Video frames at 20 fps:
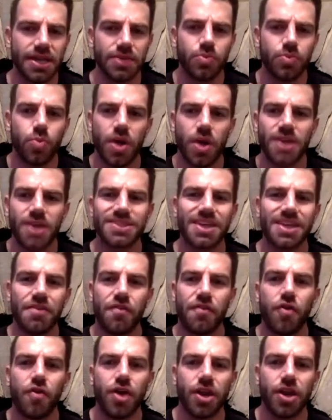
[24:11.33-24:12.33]
Where's that
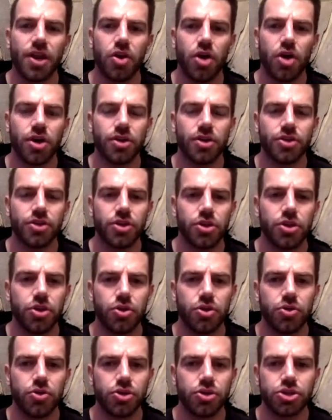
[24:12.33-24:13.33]
fine line? And do
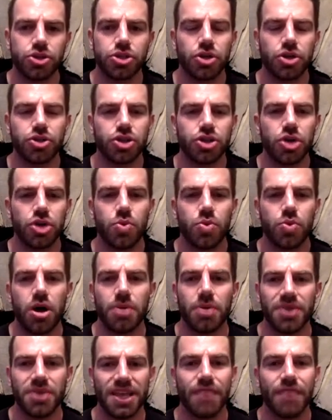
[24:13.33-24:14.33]
you just go, you know what, I'm
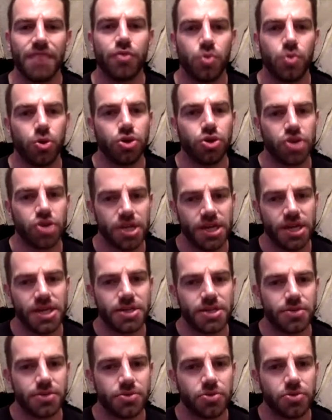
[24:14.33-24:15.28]
going to give you what you need,